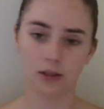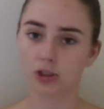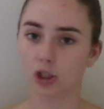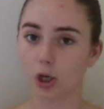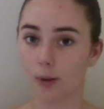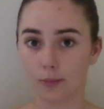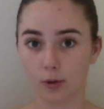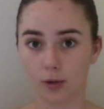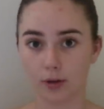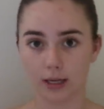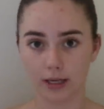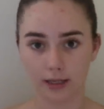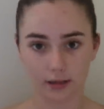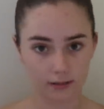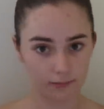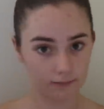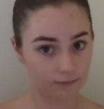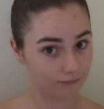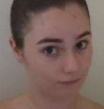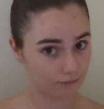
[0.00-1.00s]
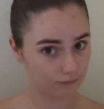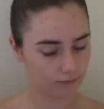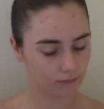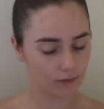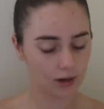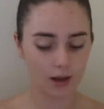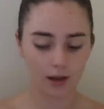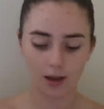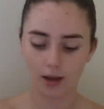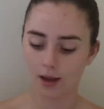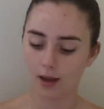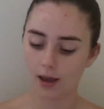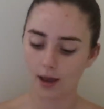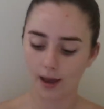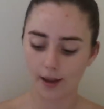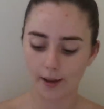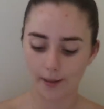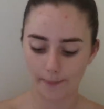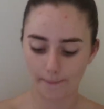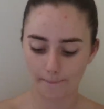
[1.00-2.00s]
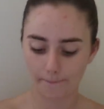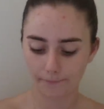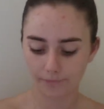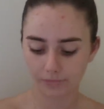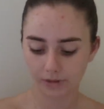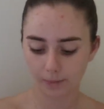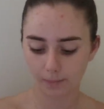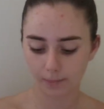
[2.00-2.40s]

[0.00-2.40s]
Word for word: So I'm not naked. Um,